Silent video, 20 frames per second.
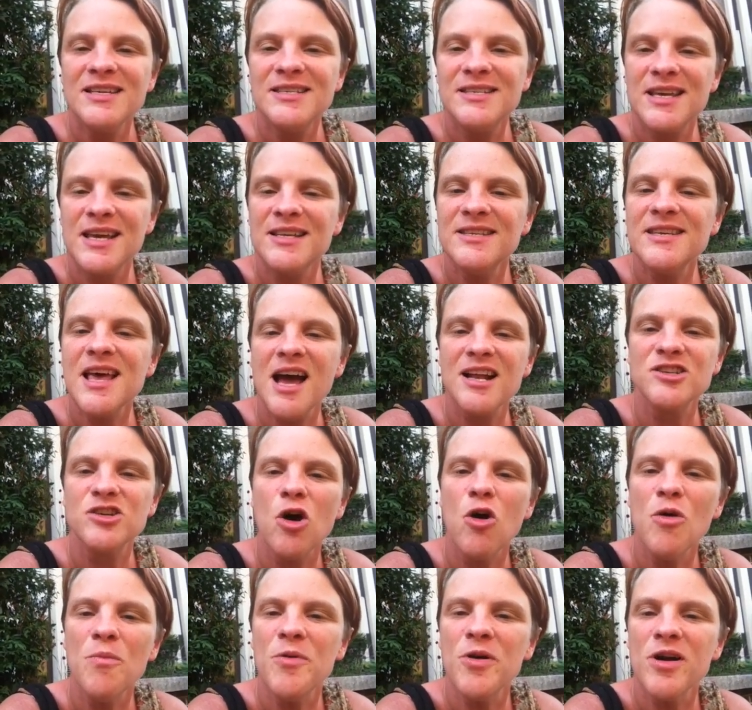Since
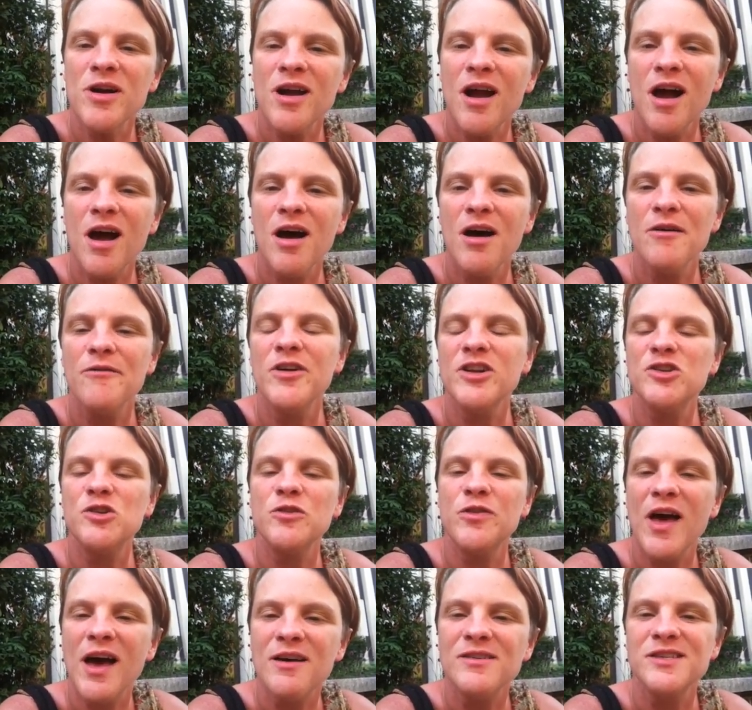October of
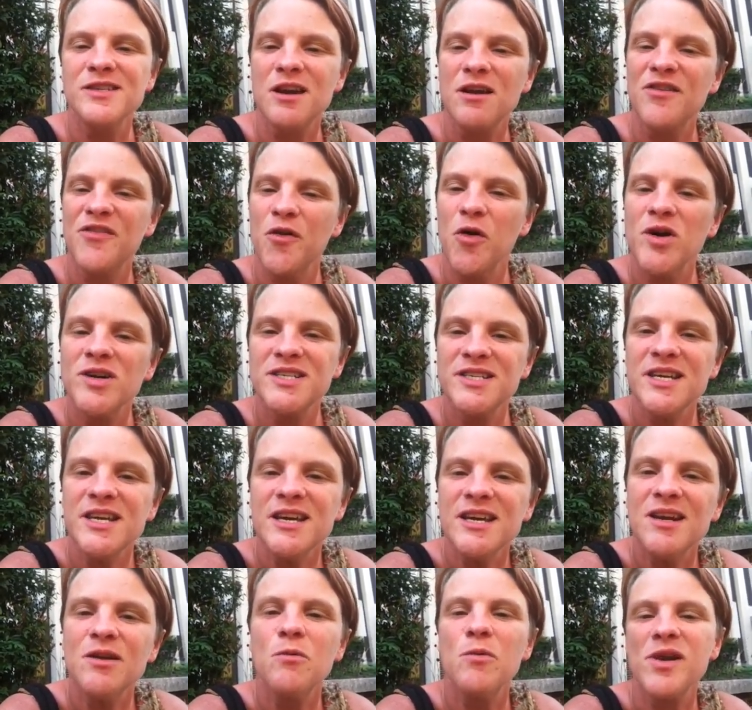
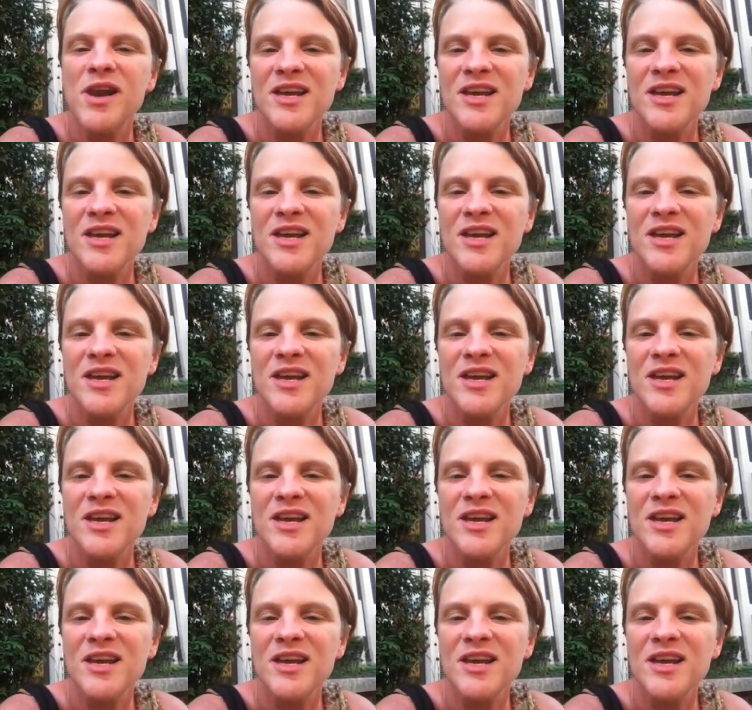2014,